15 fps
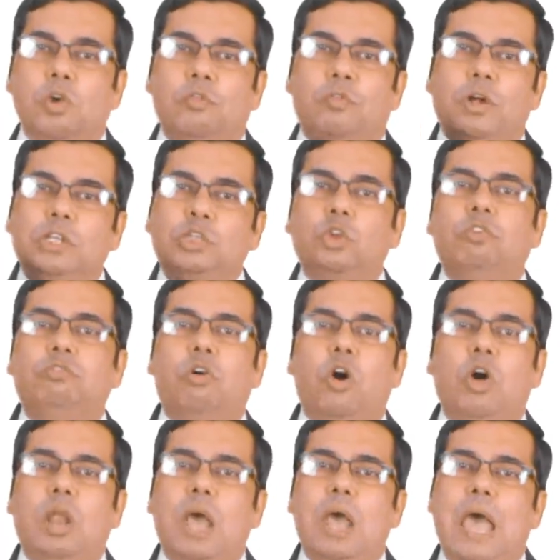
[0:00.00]
First of
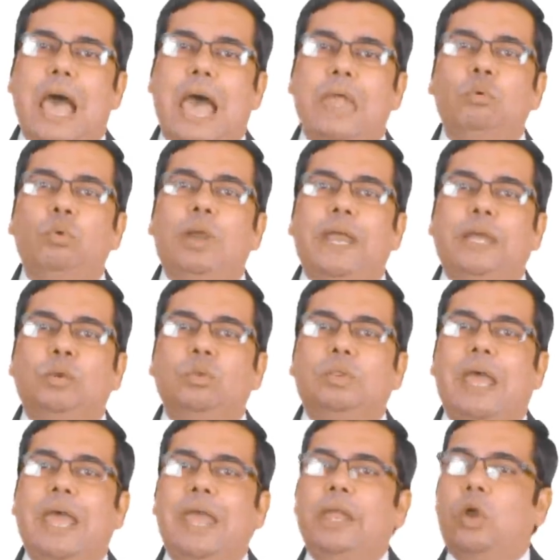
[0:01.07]
all, I would like to
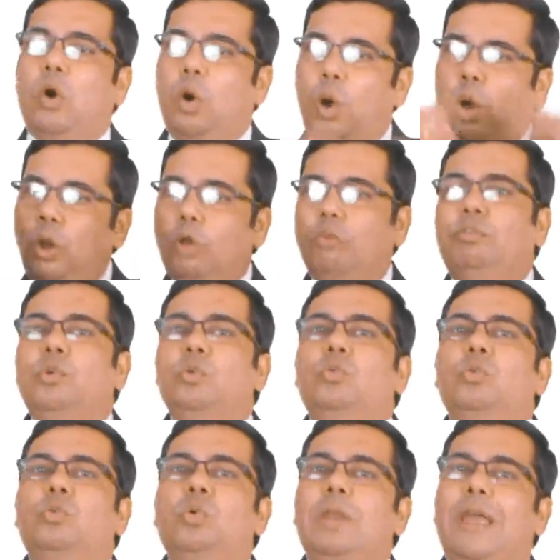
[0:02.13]
thank all of
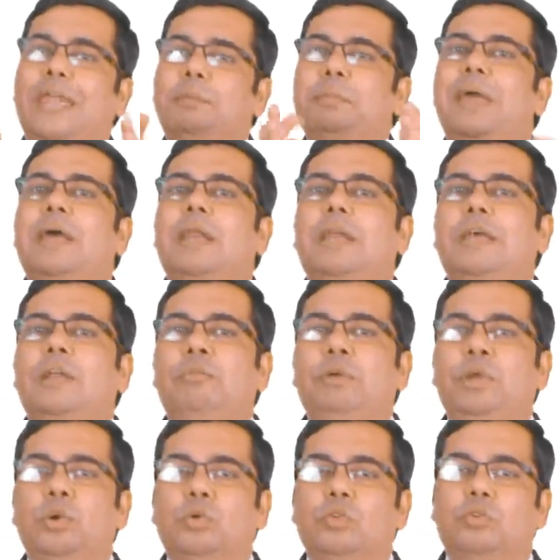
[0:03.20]
you who like my earlier
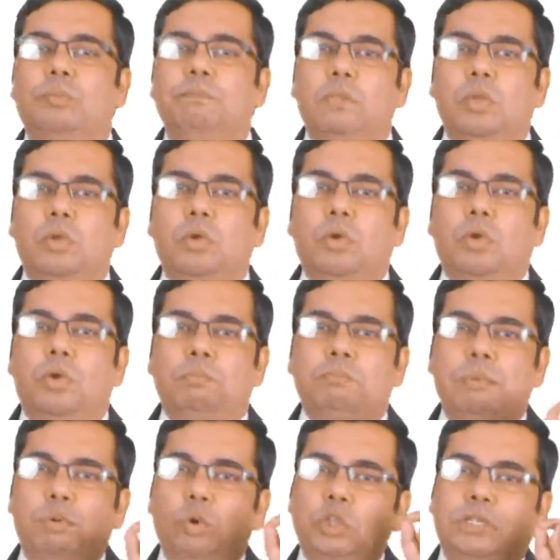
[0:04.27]
videos.
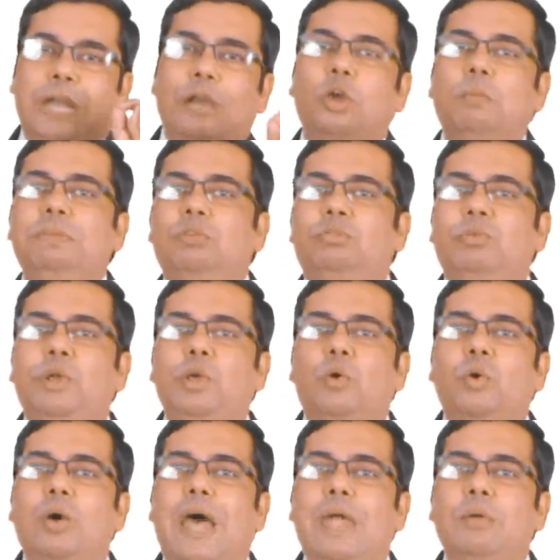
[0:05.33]
Before start of this
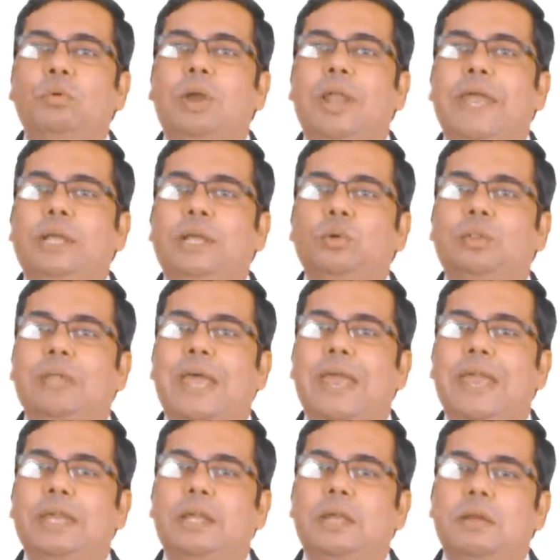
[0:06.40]
video, I would like to
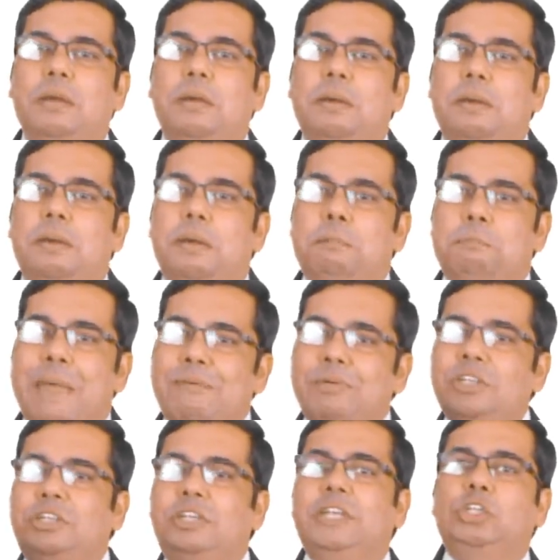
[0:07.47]
thank
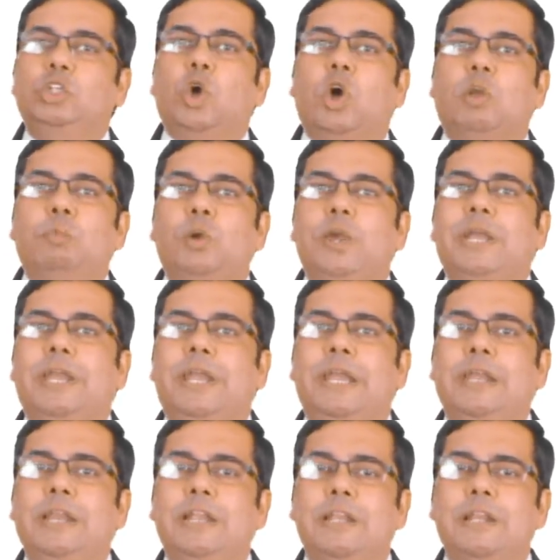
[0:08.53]
Maven Stage Corporate
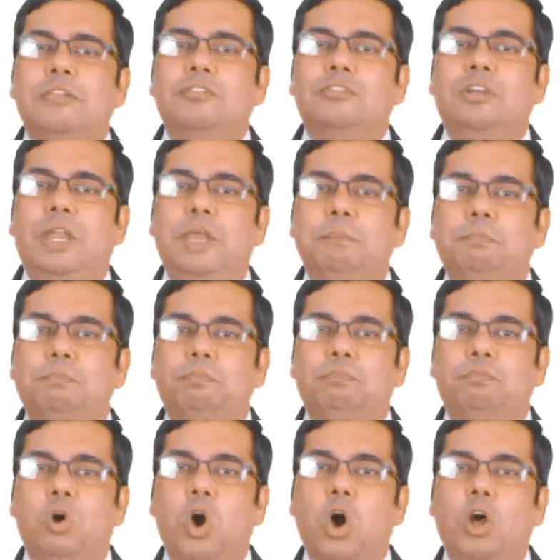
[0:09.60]
Intelligence
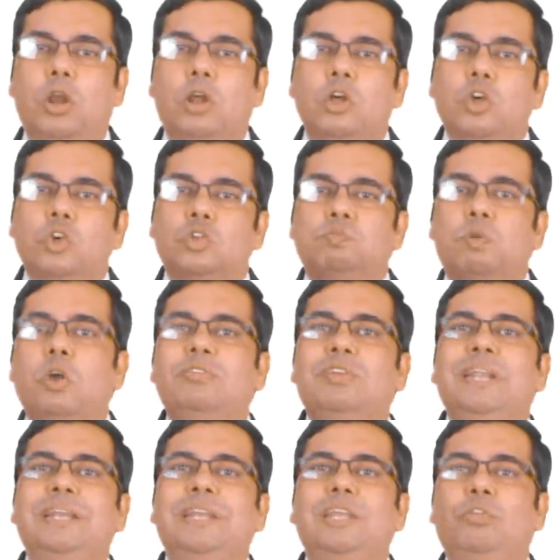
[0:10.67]
team for
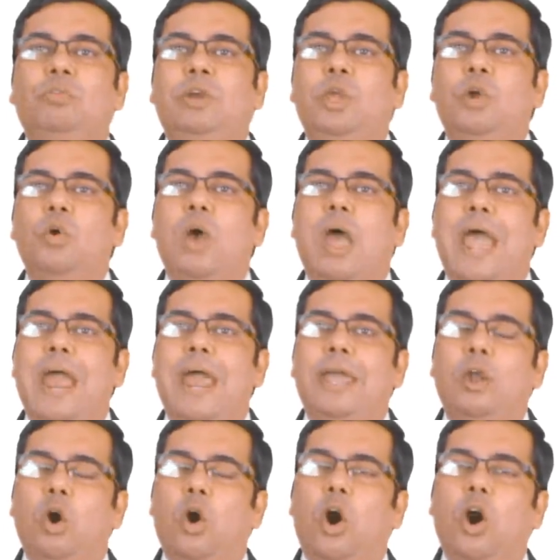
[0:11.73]
sponsoring this video
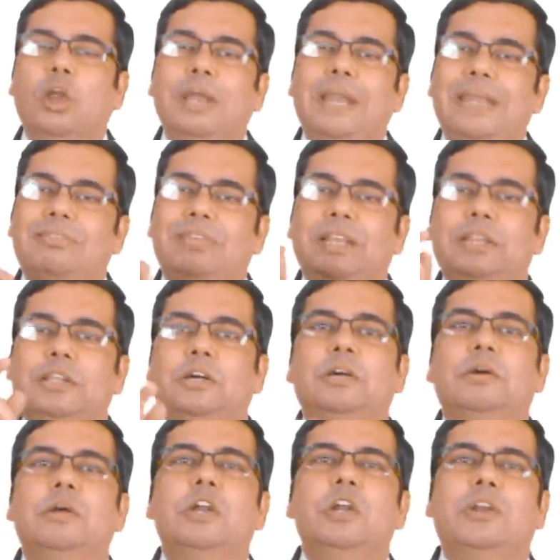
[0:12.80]
and organizing
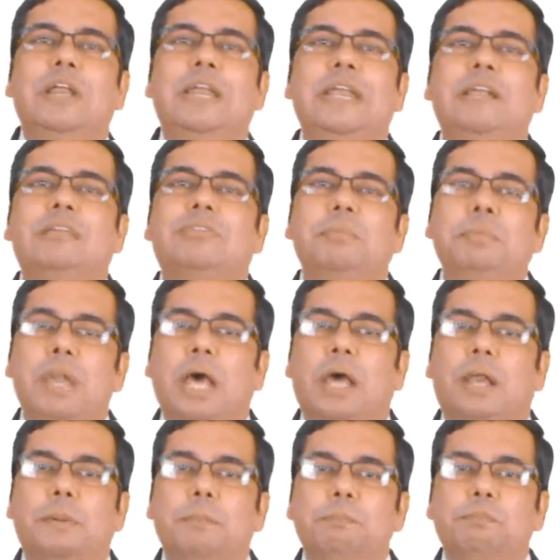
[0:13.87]
the training seminar.